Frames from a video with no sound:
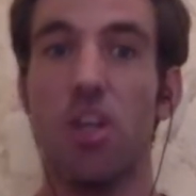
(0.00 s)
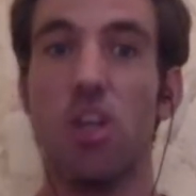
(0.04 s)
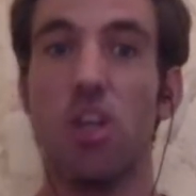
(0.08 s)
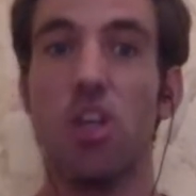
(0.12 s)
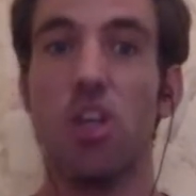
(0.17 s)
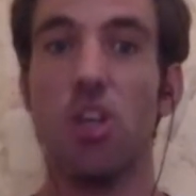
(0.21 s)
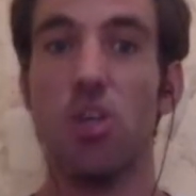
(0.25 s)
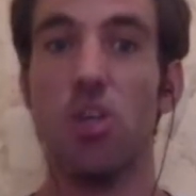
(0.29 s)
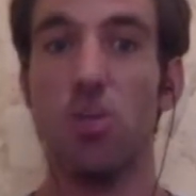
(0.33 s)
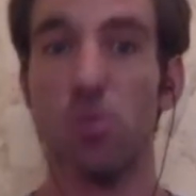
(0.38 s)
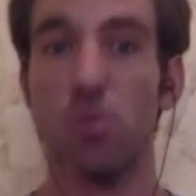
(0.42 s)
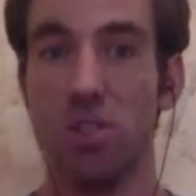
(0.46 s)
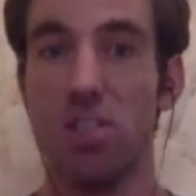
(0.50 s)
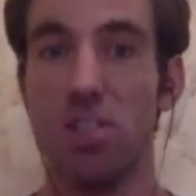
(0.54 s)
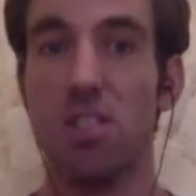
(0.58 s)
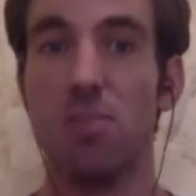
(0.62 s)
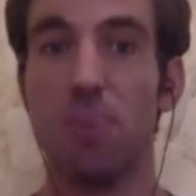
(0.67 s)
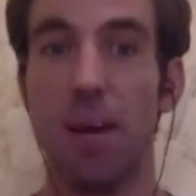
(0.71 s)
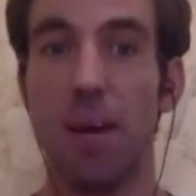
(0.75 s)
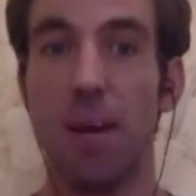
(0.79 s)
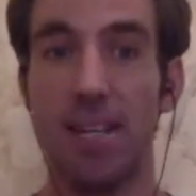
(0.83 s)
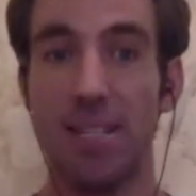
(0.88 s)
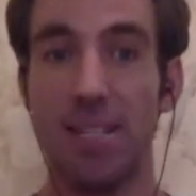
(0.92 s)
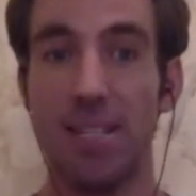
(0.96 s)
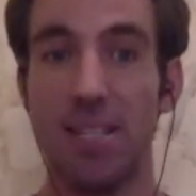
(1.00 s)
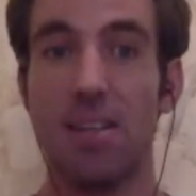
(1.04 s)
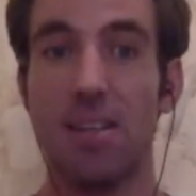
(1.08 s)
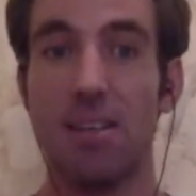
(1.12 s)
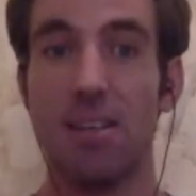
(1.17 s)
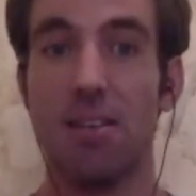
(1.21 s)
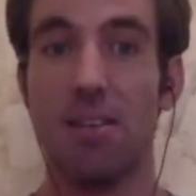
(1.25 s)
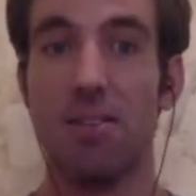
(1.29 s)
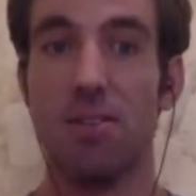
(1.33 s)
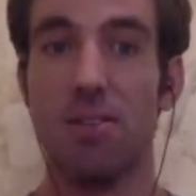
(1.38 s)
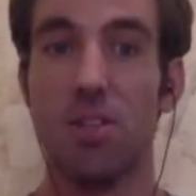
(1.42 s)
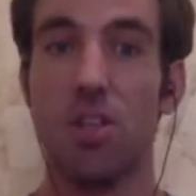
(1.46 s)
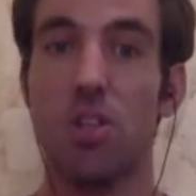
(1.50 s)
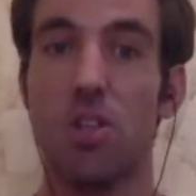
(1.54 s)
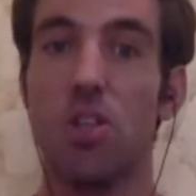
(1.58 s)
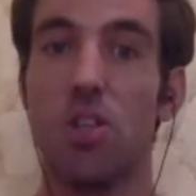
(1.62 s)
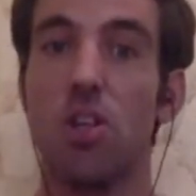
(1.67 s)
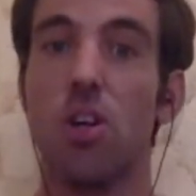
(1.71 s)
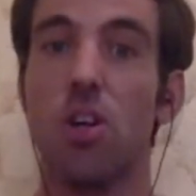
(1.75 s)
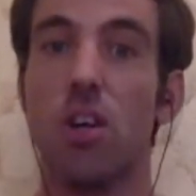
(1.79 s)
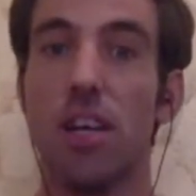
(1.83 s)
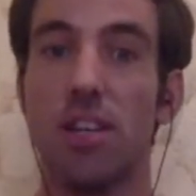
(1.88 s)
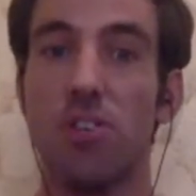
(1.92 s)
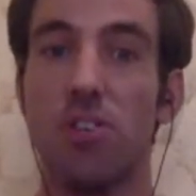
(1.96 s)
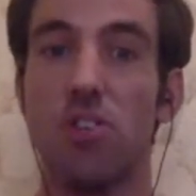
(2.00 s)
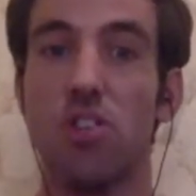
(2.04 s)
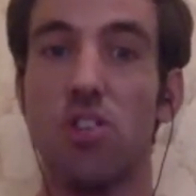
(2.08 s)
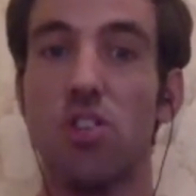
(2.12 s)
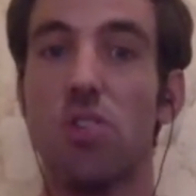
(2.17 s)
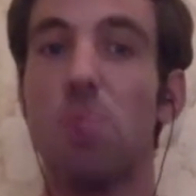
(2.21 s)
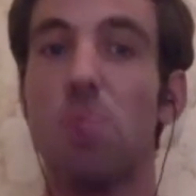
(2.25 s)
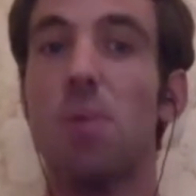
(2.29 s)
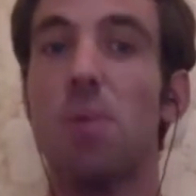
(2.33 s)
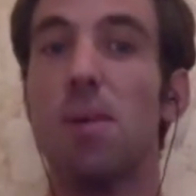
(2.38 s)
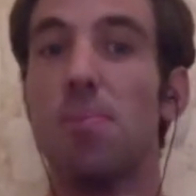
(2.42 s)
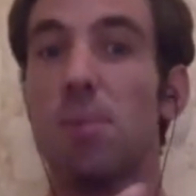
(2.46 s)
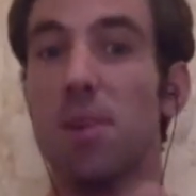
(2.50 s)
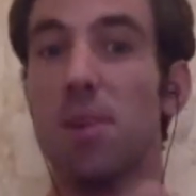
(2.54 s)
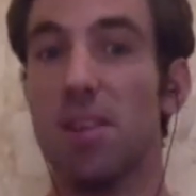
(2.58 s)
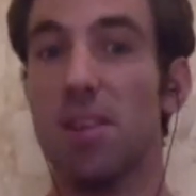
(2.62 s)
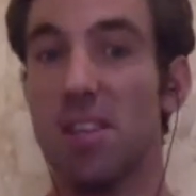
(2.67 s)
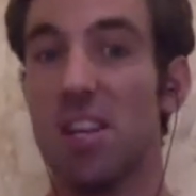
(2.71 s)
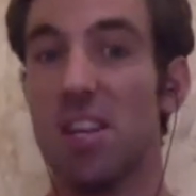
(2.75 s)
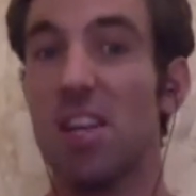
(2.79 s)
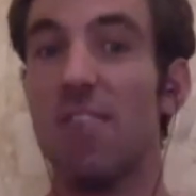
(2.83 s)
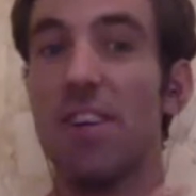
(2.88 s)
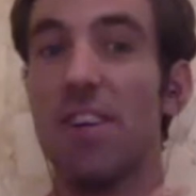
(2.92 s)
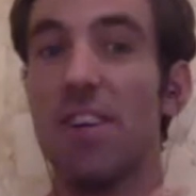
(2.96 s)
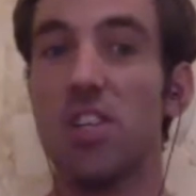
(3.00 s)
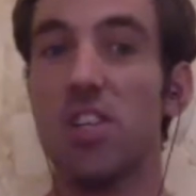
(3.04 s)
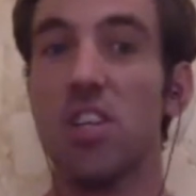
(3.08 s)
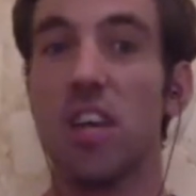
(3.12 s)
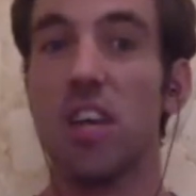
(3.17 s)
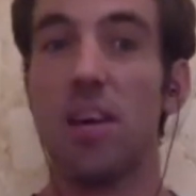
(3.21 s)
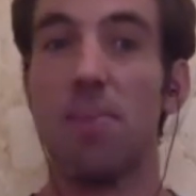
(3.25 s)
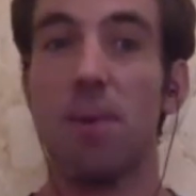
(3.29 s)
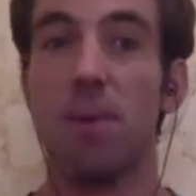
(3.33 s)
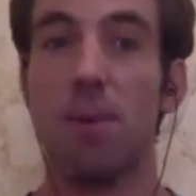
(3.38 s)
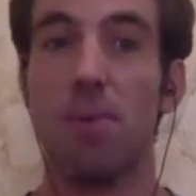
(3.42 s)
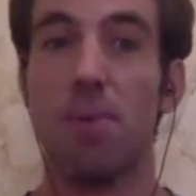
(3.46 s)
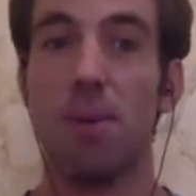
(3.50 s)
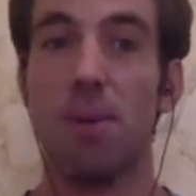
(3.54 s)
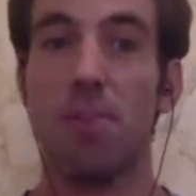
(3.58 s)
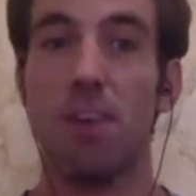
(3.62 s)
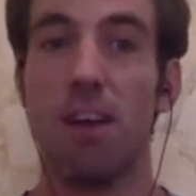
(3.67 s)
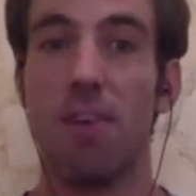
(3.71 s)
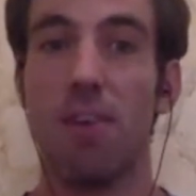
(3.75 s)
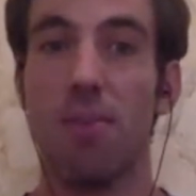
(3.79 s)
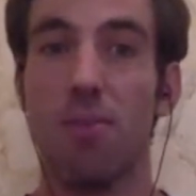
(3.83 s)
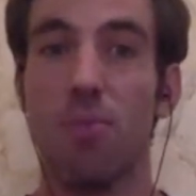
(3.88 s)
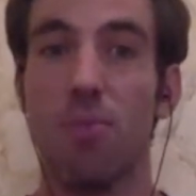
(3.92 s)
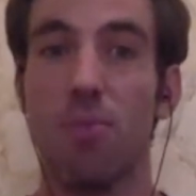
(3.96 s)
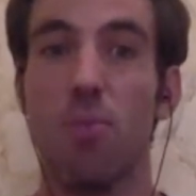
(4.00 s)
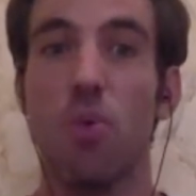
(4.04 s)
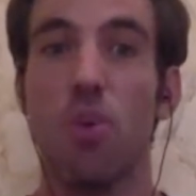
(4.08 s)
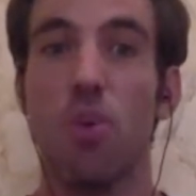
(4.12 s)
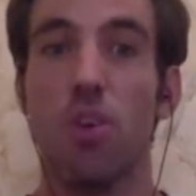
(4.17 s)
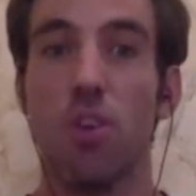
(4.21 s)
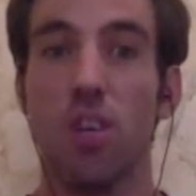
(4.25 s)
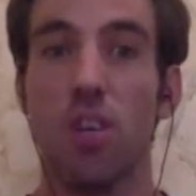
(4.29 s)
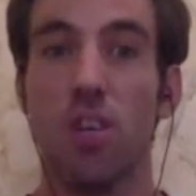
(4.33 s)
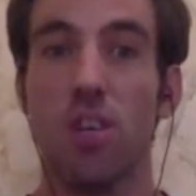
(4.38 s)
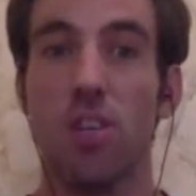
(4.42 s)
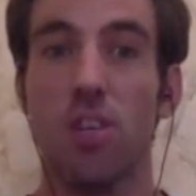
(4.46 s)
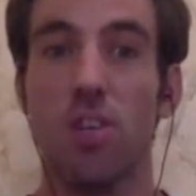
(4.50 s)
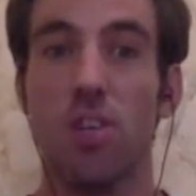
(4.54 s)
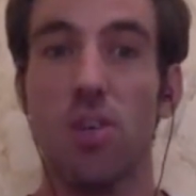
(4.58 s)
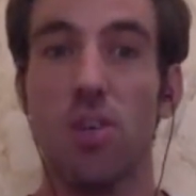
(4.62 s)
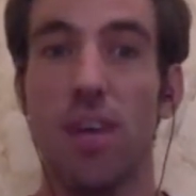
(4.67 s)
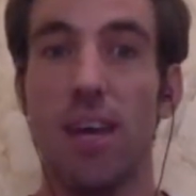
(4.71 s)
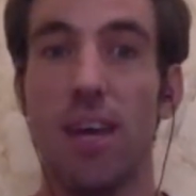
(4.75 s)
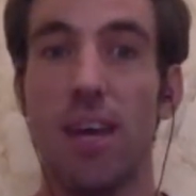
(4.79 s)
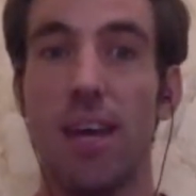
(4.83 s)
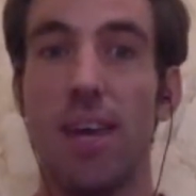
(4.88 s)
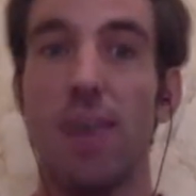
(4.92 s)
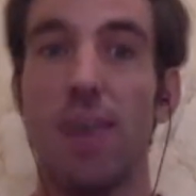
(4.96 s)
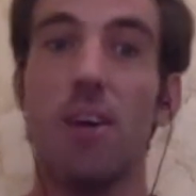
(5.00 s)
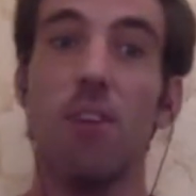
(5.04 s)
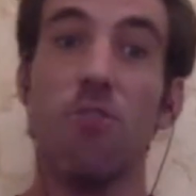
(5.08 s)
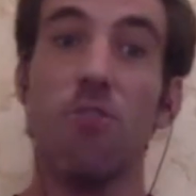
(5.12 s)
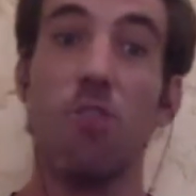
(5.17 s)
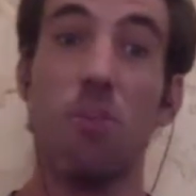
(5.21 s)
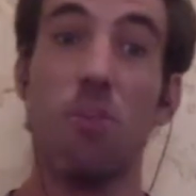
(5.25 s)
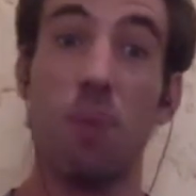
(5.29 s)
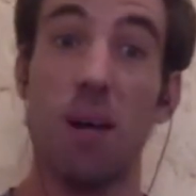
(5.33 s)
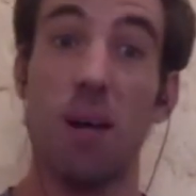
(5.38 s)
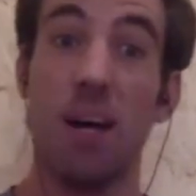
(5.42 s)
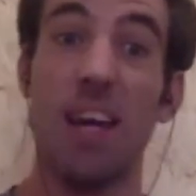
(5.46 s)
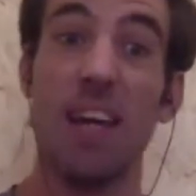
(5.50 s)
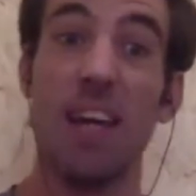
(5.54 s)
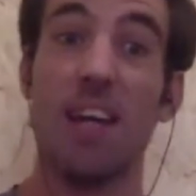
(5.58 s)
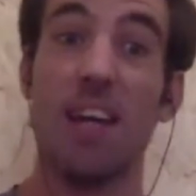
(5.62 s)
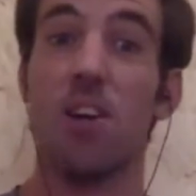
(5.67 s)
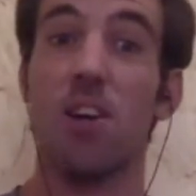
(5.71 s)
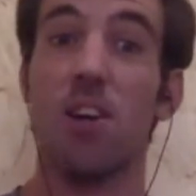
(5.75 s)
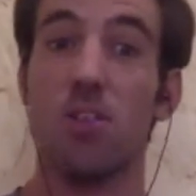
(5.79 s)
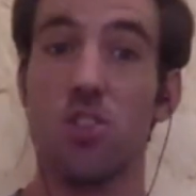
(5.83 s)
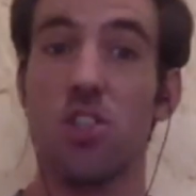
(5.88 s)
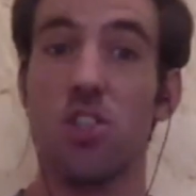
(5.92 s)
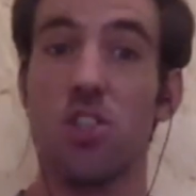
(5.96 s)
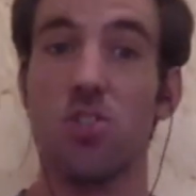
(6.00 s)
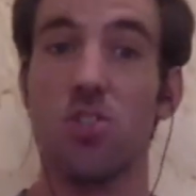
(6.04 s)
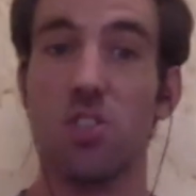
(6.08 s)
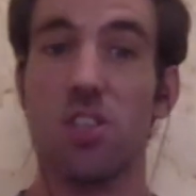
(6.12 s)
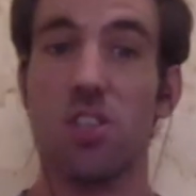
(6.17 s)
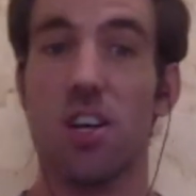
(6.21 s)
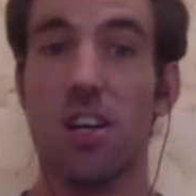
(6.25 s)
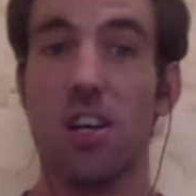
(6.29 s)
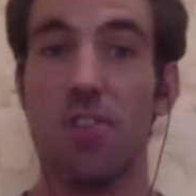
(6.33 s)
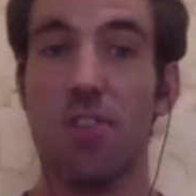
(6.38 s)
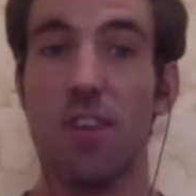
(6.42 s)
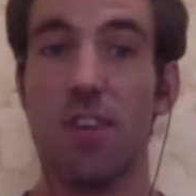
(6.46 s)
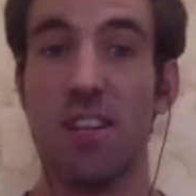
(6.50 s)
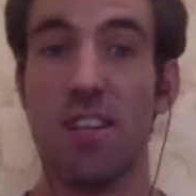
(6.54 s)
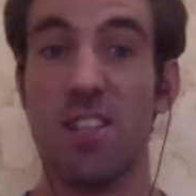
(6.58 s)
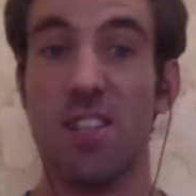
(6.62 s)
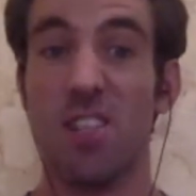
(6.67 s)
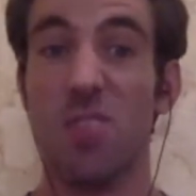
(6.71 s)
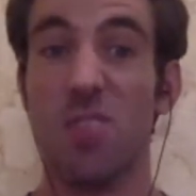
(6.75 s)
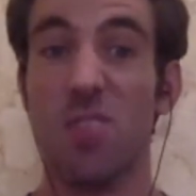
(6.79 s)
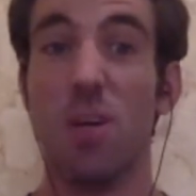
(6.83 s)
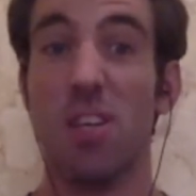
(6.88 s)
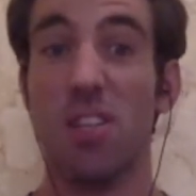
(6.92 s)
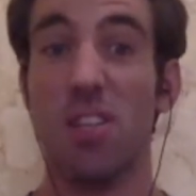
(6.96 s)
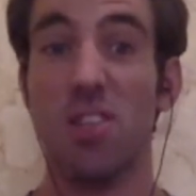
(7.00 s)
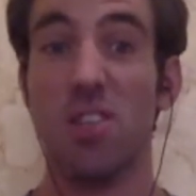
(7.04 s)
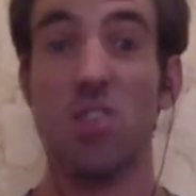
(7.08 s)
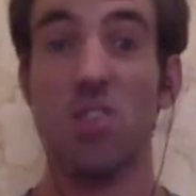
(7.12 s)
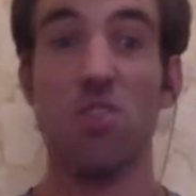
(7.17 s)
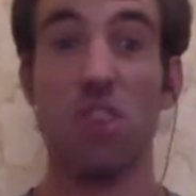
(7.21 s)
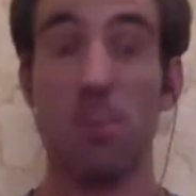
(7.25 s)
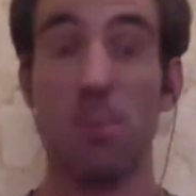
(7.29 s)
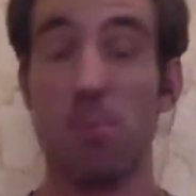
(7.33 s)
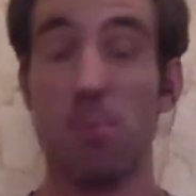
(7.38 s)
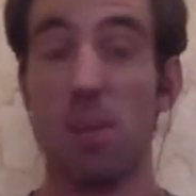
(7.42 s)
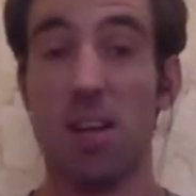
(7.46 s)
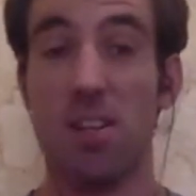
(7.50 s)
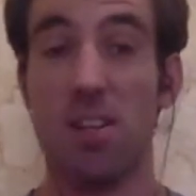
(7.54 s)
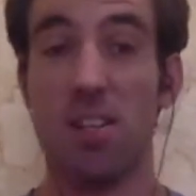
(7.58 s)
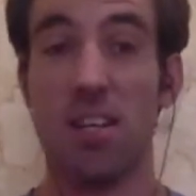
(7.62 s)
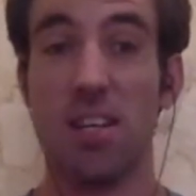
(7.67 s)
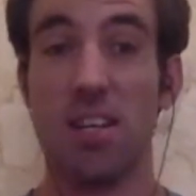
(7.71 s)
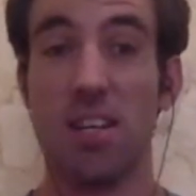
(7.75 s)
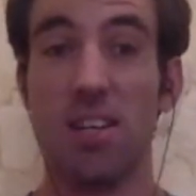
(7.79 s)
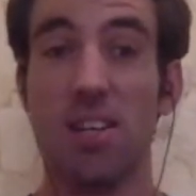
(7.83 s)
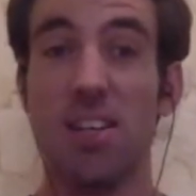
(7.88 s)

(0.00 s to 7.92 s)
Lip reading: use the space and to introduce people and kind of educate people around what you can do here from an ecological side of things, as well as tree planting.